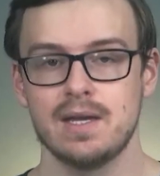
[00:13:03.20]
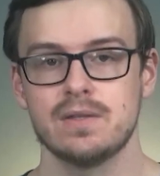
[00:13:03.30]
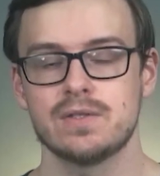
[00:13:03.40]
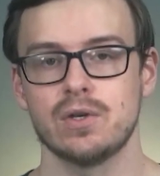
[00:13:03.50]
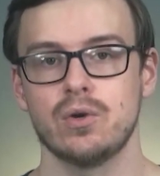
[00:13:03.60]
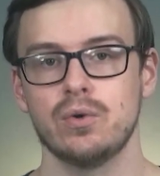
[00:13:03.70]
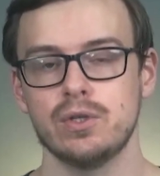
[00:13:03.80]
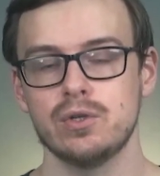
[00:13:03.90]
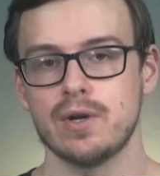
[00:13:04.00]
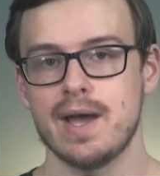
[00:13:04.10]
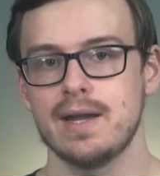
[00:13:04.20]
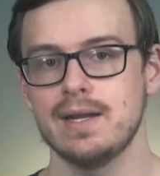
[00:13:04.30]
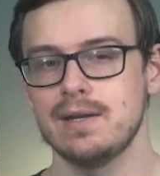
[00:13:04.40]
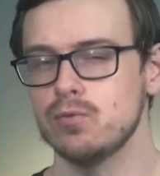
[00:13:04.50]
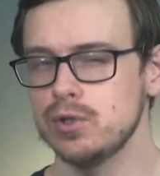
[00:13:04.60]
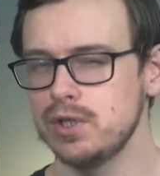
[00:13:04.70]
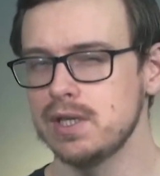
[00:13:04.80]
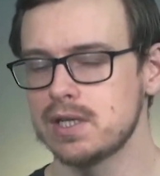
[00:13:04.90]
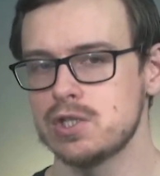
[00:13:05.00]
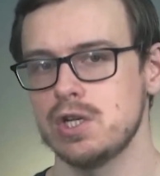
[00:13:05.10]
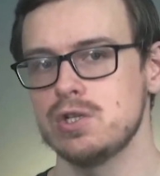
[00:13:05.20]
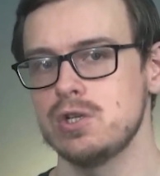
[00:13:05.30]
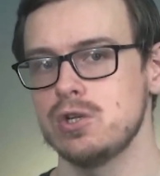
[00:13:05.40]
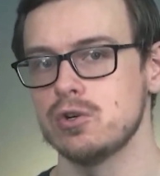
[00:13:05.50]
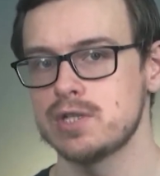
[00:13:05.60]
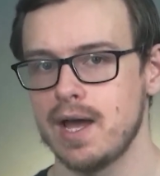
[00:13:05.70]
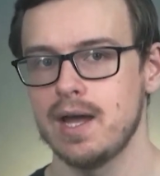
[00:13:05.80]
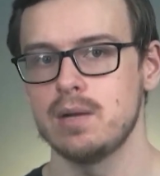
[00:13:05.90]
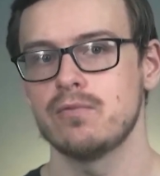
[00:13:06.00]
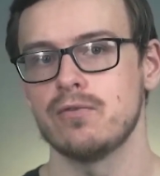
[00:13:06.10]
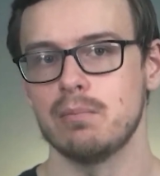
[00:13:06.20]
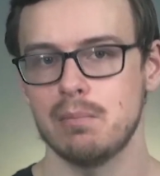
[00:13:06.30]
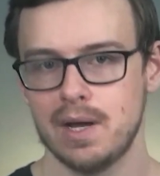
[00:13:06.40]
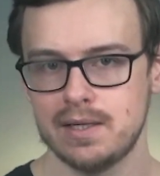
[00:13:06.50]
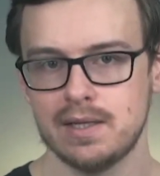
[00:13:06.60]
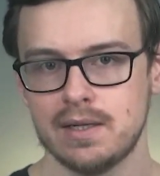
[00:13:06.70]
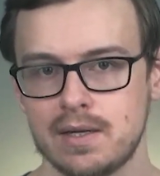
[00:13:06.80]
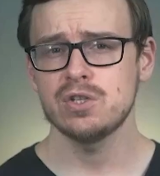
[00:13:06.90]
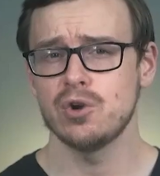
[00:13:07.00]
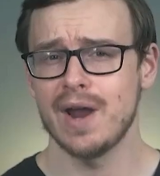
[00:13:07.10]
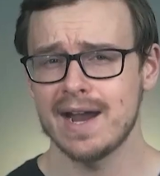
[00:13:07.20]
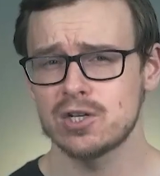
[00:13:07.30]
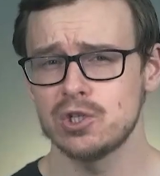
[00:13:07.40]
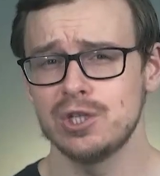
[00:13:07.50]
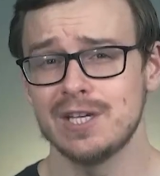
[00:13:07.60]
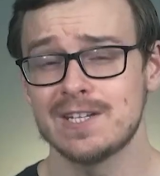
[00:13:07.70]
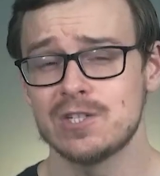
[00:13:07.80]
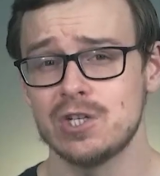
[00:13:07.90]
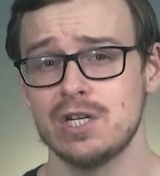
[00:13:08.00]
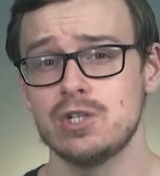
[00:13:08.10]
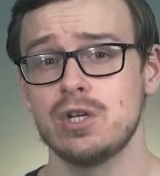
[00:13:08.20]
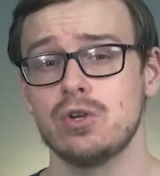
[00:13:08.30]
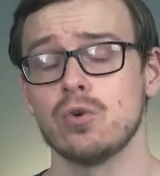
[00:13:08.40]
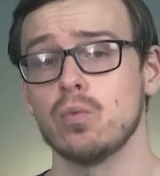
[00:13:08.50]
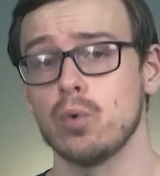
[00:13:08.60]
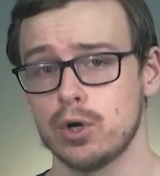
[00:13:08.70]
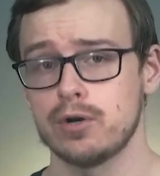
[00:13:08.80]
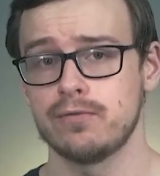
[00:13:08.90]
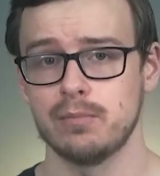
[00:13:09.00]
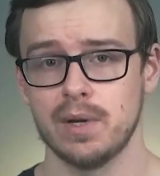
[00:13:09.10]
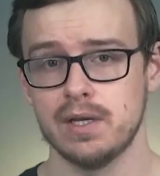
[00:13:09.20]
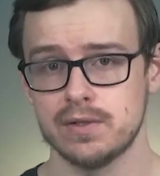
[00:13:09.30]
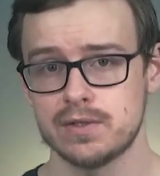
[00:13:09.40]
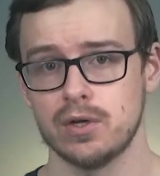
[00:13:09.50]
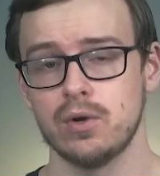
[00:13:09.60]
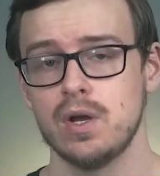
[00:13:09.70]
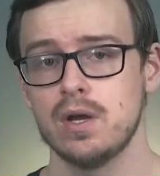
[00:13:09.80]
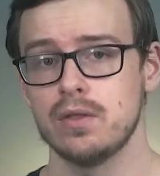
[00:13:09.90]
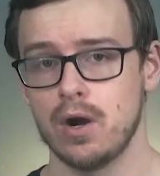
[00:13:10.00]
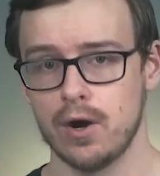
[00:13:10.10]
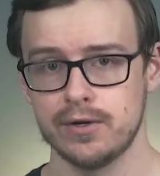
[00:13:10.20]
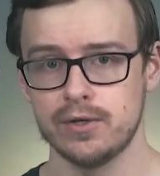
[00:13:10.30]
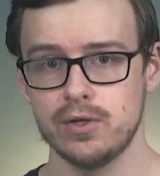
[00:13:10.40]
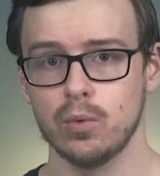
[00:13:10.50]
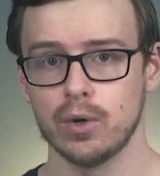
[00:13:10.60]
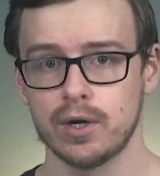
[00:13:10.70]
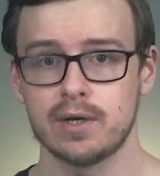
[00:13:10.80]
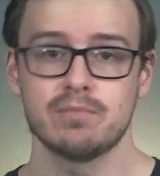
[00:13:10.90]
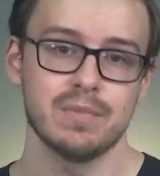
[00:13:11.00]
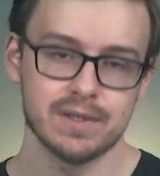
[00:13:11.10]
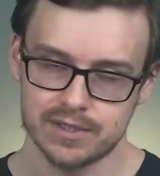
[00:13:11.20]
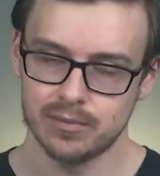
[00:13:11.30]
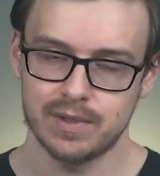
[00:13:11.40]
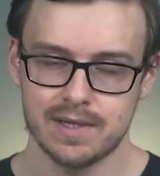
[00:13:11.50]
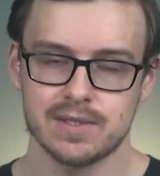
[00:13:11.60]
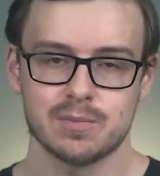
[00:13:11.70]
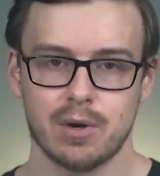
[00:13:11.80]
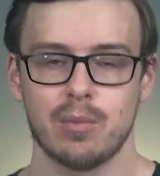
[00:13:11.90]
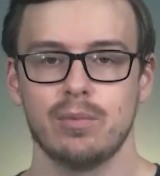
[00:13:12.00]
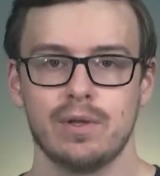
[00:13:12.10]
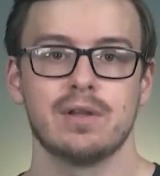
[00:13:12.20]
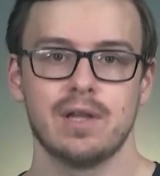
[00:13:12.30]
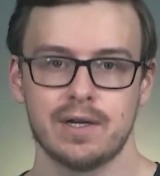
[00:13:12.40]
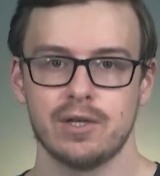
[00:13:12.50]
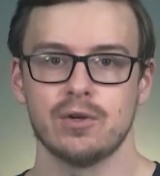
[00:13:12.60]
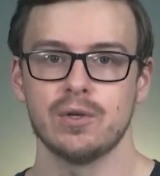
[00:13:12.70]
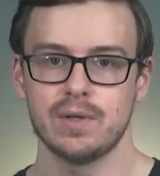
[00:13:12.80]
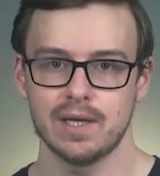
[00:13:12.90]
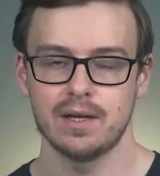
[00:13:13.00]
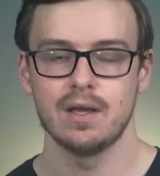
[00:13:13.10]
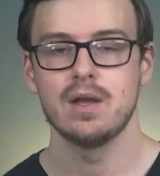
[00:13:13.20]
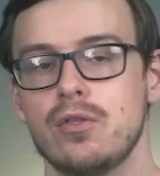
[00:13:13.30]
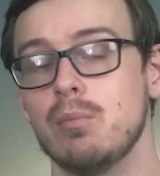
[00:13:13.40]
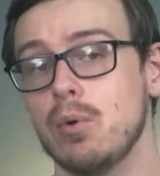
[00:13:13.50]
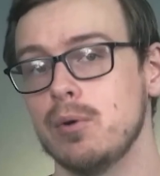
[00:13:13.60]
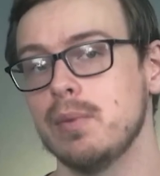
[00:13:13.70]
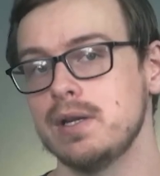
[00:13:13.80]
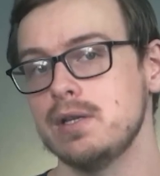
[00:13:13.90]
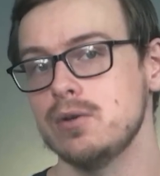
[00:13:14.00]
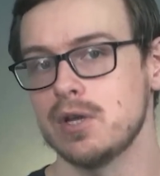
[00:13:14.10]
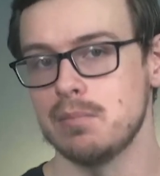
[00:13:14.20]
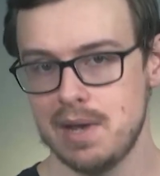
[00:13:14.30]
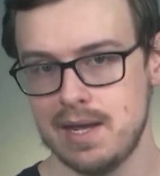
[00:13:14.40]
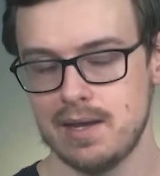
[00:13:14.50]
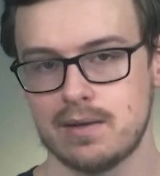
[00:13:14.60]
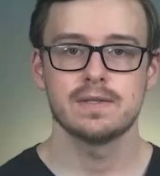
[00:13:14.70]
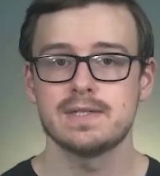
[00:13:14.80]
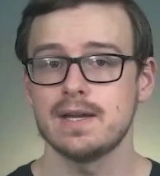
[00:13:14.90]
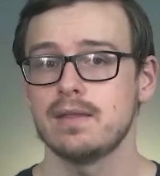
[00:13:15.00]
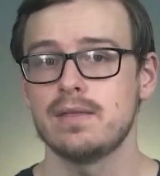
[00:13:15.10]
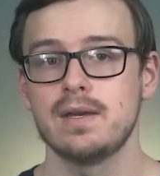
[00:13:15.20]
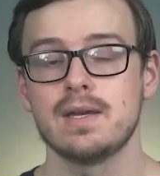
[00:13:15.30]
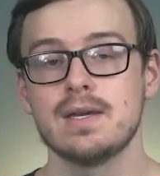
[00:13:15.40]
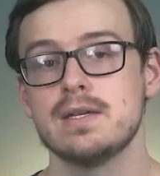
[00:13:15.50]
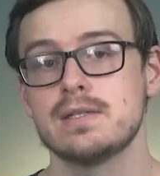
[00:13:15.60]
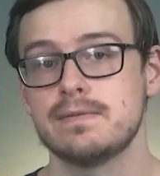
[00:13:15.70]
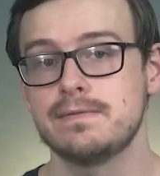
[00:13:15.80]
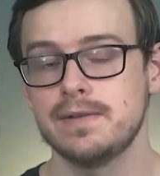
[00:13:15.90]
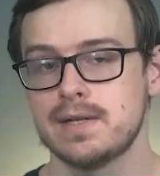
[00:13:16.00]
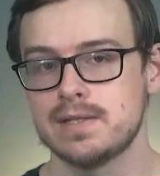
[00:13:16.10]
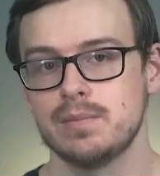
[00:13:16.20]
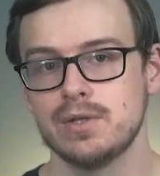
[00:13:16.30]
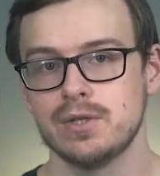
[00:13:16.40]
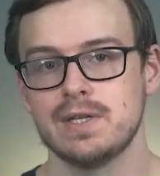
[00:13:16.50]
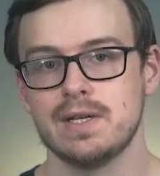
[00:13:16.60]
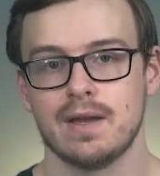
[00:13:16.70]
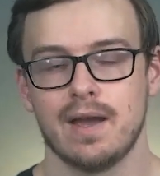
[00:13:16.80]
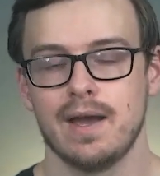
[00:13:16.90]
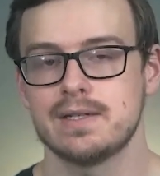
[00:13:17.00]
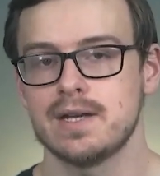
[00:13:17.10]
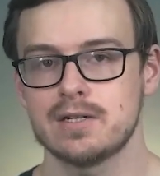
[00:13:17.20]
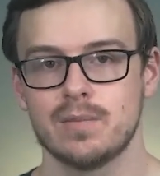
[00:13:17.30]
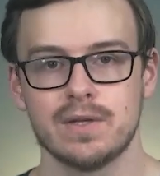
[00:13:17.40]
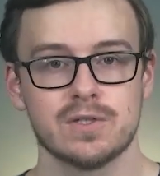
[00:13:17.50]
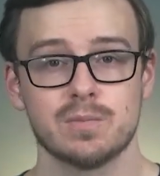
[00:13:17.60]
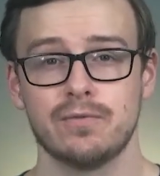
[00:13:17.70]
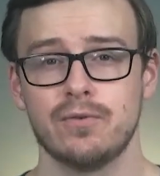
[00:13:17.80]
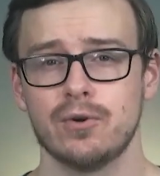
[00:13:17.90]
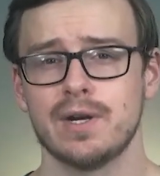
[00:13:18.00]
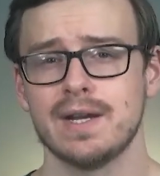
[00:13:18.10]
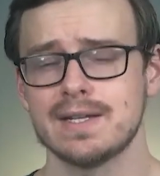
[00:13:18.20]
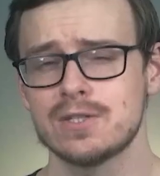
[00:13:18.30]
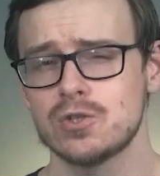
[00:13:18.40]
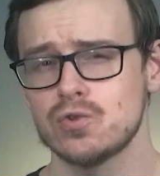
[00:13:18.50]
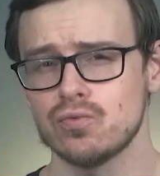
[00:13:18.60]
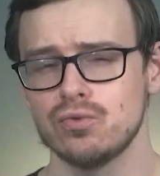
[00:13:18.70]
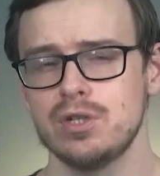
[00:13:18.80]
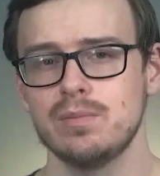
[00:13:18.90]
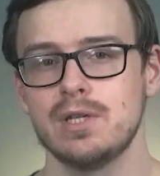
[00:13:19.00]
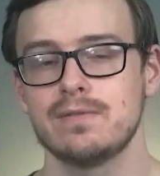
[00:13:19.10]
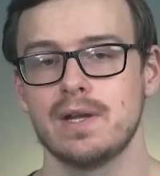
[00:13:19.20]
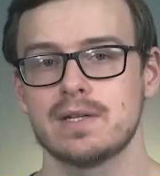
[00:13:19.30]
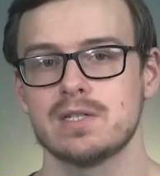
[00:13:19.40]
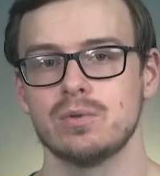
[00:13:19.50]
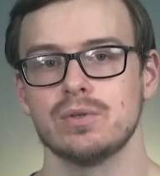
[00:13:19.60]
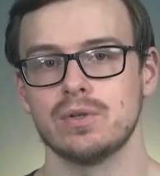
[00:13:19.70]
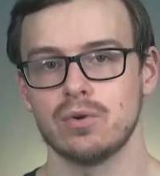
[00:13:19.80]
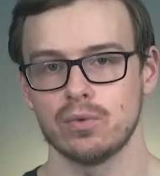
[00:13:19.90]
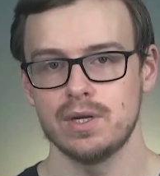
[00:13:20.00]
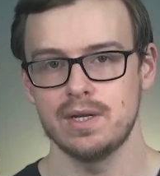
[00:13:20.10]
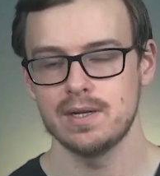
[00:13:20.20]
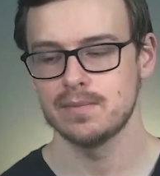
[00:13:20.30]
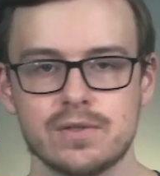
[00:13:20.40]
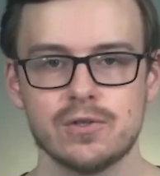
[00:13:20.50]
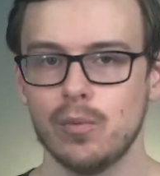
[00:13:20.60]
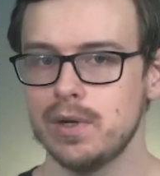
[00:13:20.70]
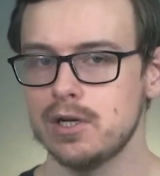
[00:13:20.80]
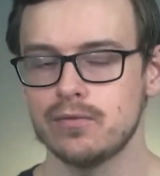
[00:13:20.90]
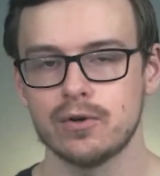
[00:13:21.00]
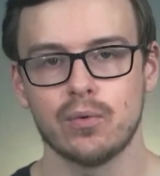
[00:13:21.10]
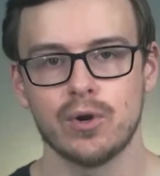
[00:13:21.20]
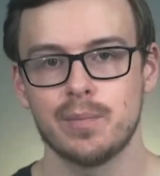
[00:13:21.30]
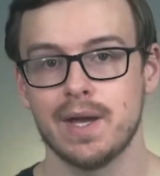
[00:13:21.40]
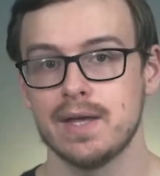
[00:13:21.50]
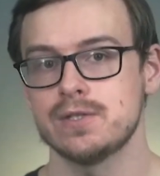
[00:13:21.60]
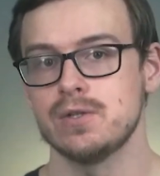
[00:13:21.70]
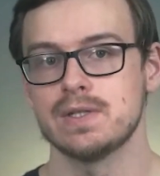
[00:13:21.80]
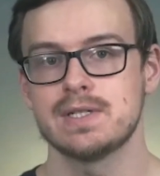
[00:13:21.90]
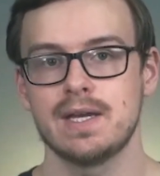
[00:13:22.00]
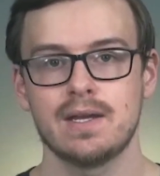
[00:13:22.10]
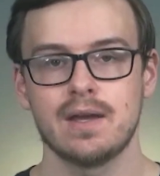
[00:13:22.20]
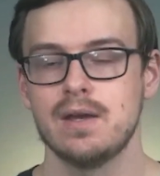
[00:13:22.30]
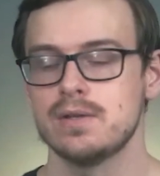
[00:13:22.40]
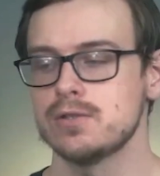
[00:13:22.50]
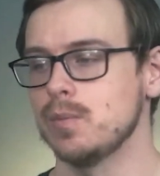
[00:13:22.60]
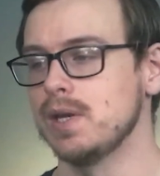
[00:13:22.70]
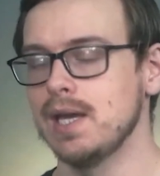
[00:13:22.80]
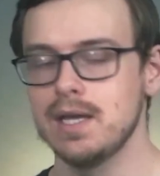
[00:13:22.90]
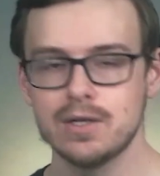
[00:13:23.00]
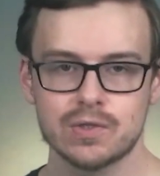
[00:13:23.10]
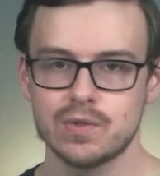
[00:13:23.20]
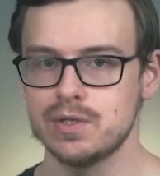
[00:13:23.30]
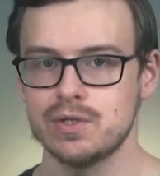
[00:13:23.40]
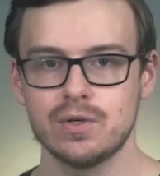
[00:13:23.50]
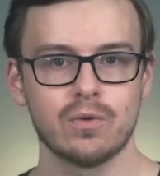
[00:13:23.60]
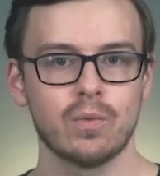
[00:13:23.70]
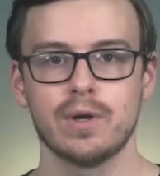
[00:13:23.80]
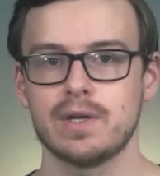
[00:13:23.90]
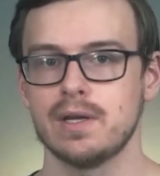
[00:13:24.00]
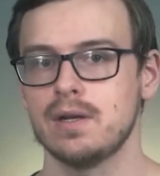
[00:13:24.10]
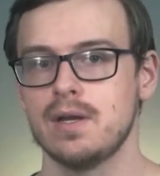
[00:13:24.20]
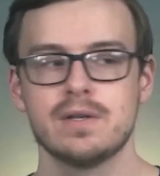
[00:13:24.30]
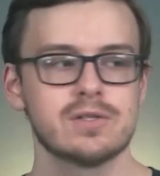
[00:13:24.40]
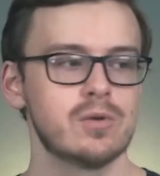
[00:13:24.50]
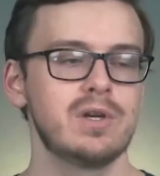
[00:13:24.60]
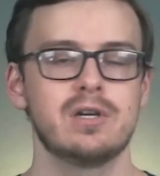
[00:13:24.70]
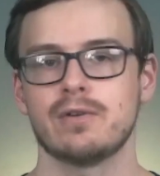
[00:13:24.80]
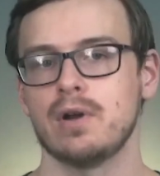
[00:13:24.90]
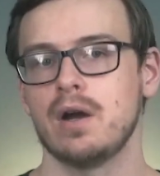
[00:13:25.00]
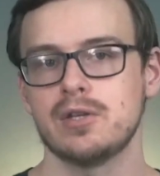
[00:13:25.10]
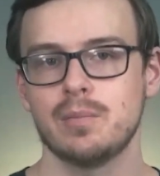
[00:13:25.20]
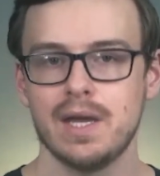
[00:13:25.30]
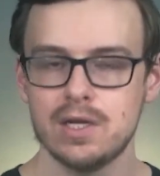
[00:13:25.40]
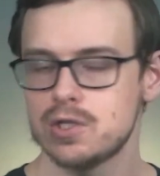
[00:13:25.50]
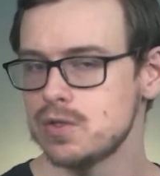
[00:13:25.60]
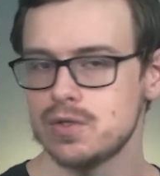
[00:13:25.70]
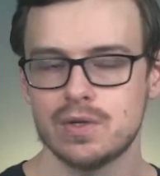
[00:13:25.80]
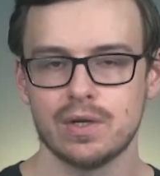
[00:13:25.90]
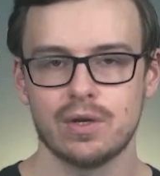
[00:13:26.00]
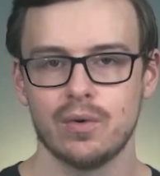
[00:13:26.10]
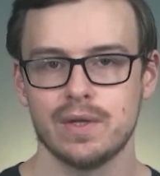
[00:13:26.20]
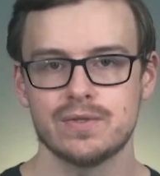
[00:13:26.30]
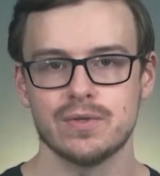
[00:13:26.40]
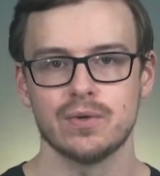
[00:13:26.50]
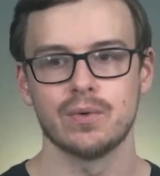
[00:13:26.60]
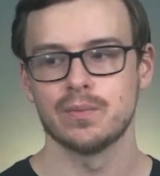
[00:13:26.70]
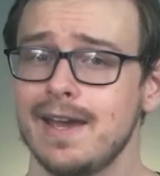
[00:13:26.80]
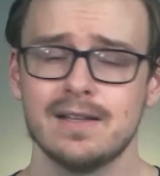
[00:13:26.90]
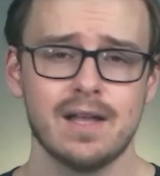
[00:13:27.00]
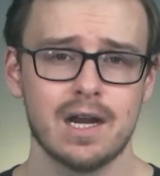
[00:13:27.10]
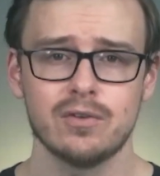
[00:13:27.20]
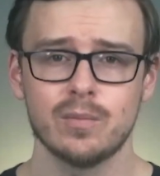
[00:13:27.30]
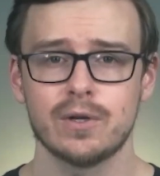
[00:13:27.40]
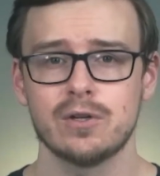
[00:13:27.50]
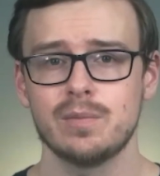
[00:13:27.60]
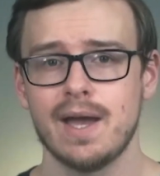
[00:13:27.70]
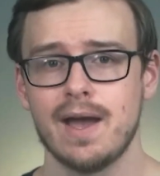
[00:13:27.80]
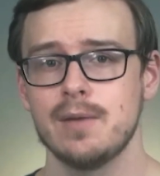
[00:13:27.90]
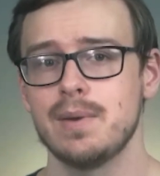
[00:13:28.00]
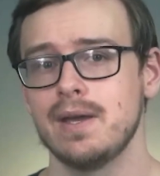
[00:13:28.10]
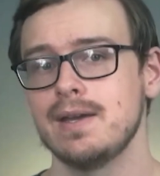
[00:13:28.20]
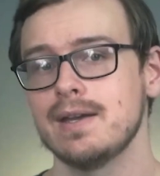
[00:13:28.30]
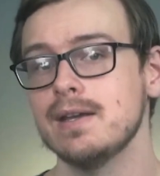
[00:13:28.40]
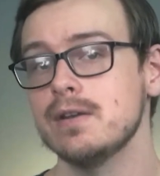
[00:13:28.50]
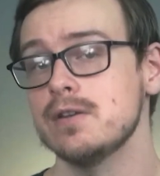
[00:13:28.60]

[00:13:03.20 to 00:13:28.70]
and so you're not really exchanging your time for money, you're actually exchanging your work for money. So the harder you work, in some cases probably the luckier you get, the more money you can make. The second thing is flexibility. I talked about this before, an extremely flexible degree, so many different career paths you can take, so many industries you can work in, so many different occupations you can go into, and a lot of them are going to be high paying and in